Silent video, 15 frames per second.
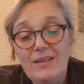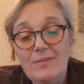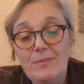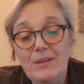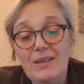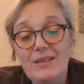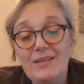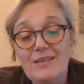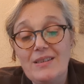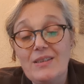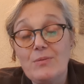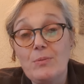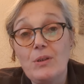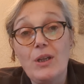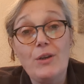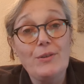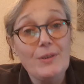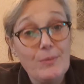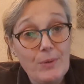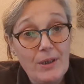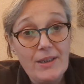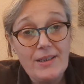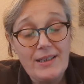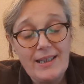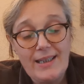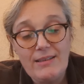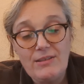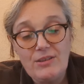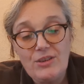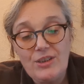because this will only work
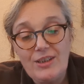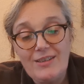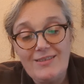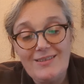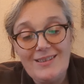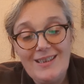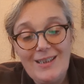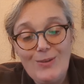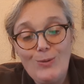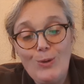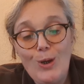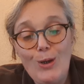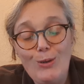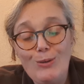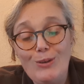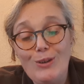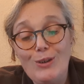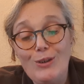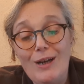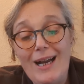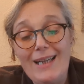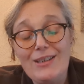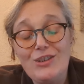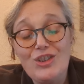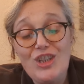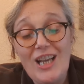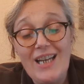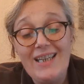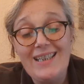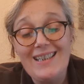against you. Know that your
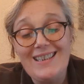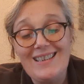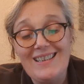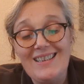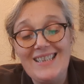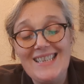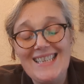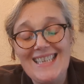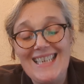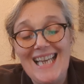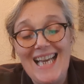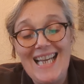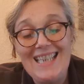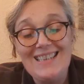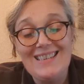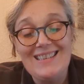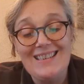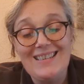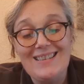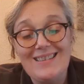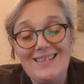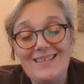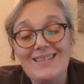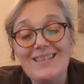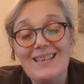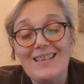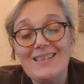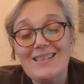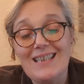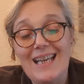angelic guides and ancestors
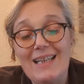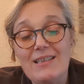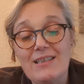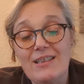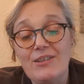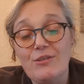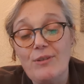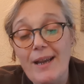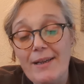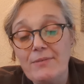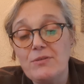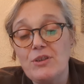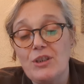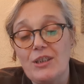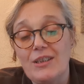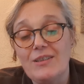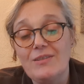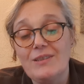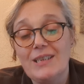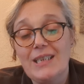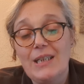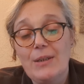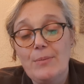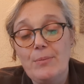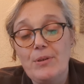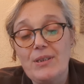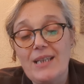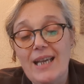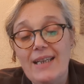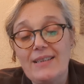are standing around you,
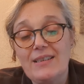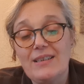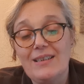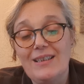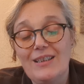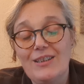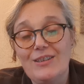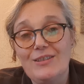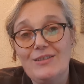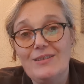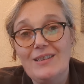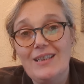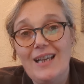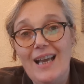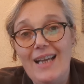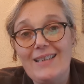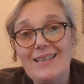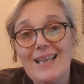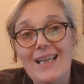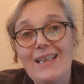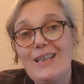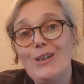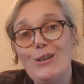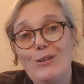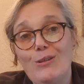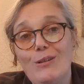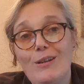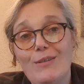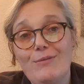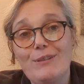protecting you, and taking you
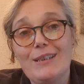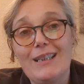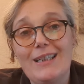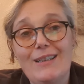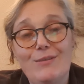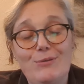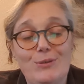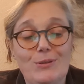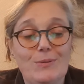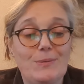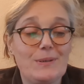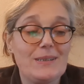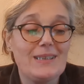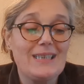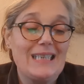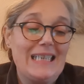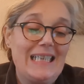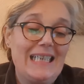lovingly forward.